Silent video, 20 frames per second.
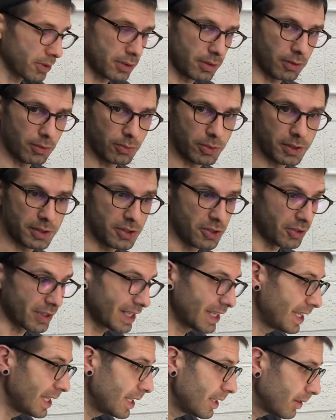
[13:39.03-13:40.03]
In other words, your
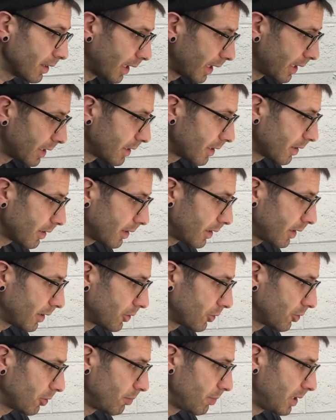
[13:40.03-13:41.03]
key light
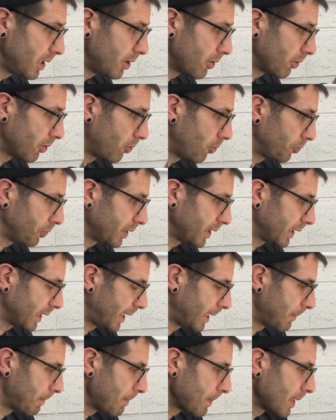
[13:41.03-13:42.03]
should be your only
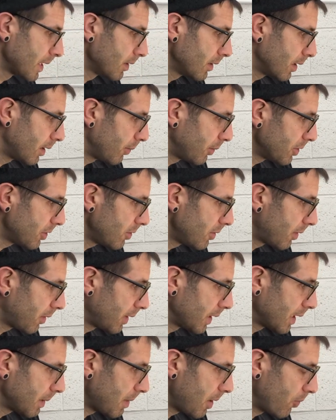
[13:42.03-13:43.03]
light. I want you to
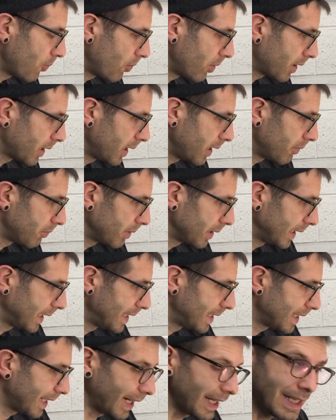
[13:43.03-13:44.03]
think about working really
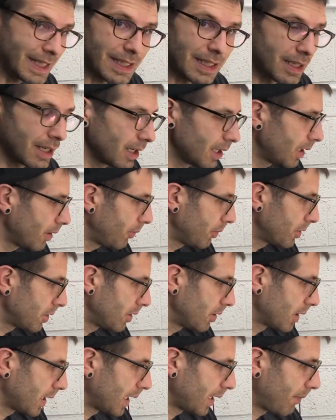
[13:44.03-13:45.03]
tight. I want you
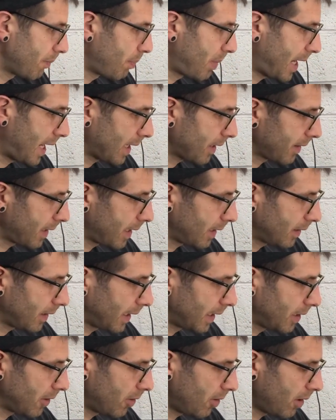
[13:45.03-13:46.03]
to kind of back that
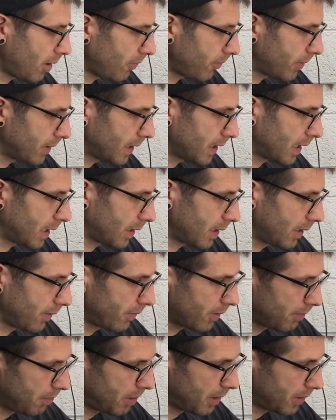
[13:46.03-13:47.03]
light off and kind of give it
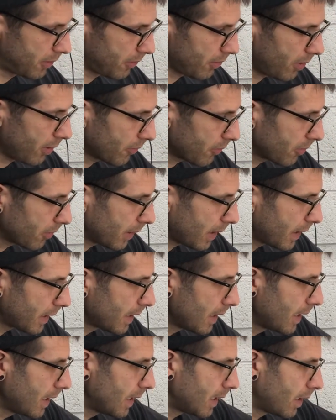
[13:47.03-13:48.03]
a bit softer light.
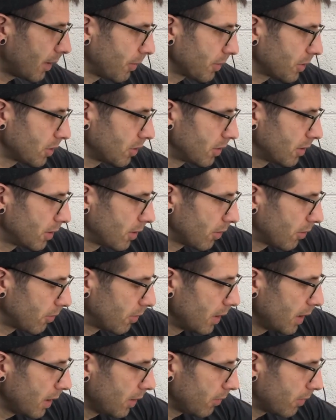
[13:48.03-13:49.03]
I want you to go
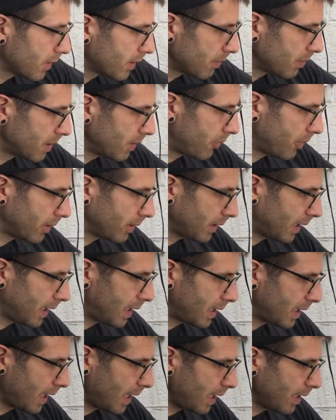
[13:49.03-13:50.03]
with some different
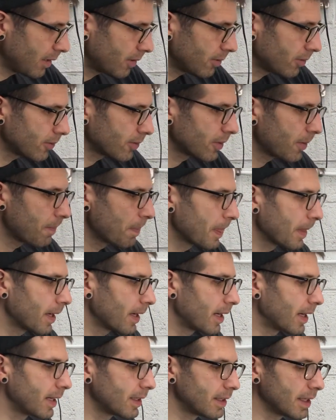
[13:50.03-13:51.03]
lighting angles.
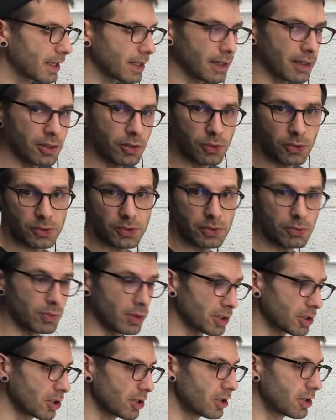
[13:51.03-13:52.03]
And then I also
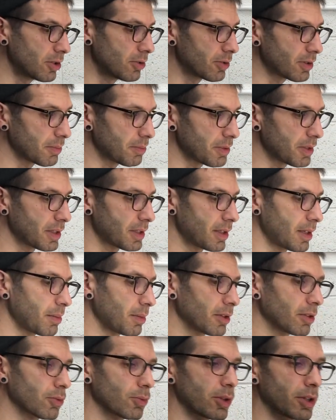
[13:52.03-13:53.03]
want you to do some
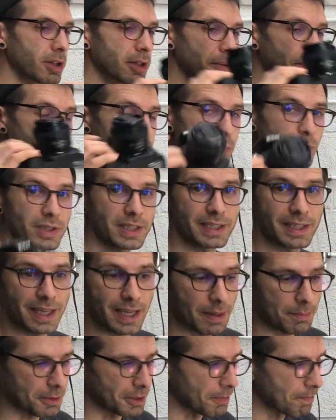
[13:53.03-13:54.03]
similar work with the
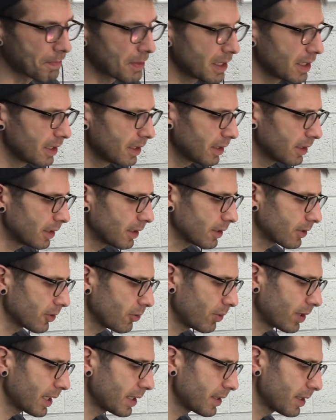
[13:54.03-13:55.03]
camera. So
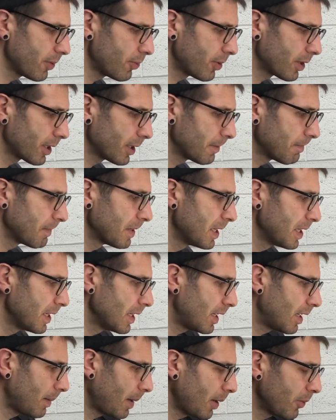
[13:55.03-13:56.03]
when I say work it,
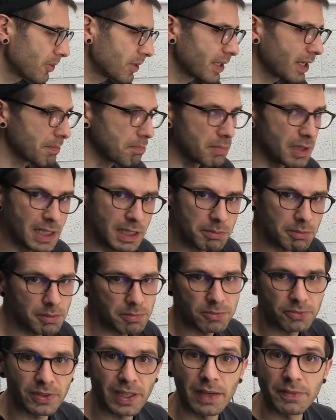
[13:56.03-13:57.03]
I would say minimum
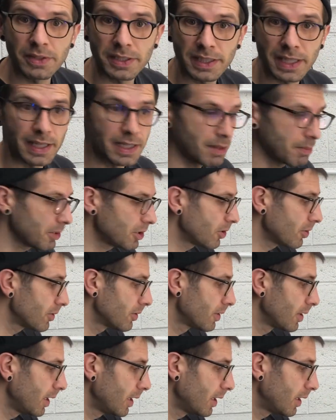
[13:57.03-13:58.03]
5 to 10 images
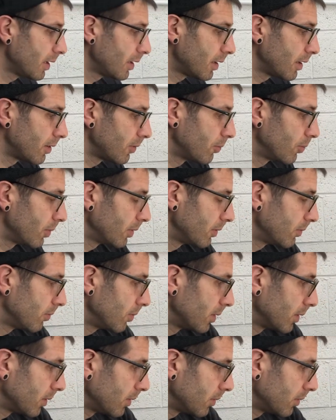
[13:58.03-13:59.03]

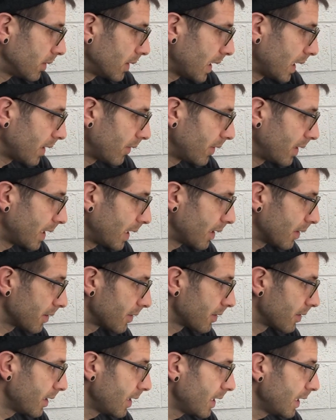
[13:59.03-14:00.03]
will kind of get
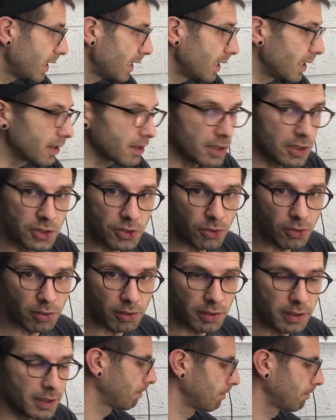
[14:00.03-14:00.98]
us in the door.